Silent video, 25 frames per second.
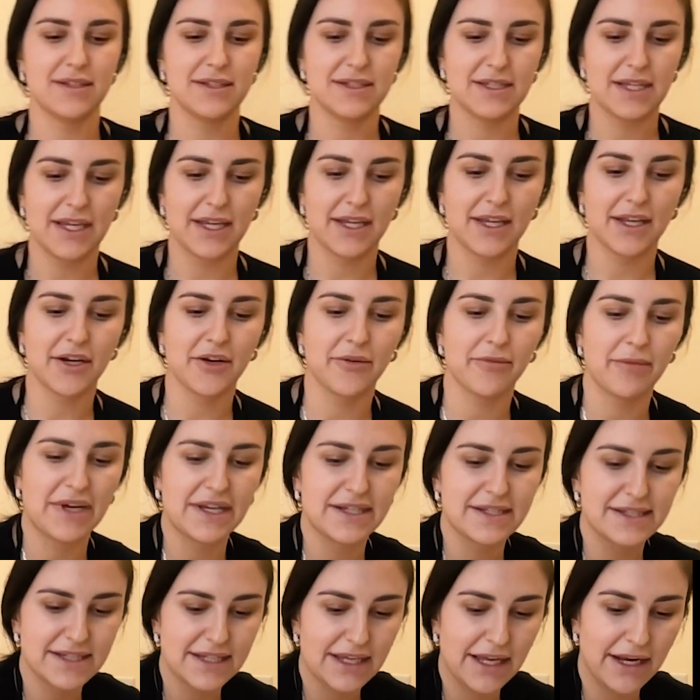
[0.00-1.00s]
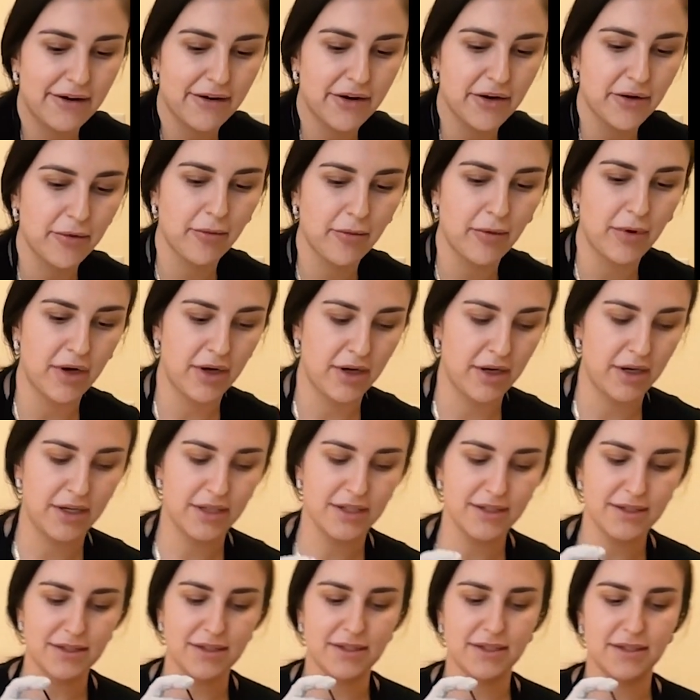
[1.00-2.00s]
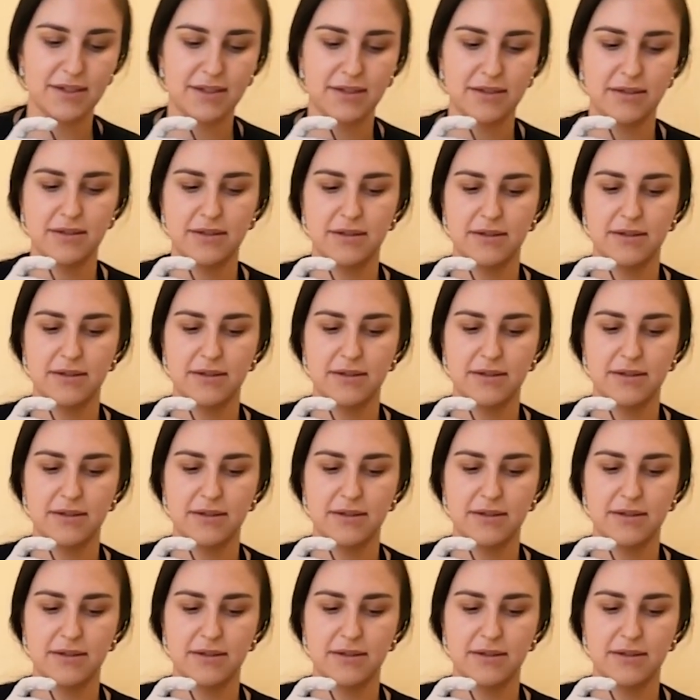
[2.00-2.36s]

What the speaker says: Take your mascara wands,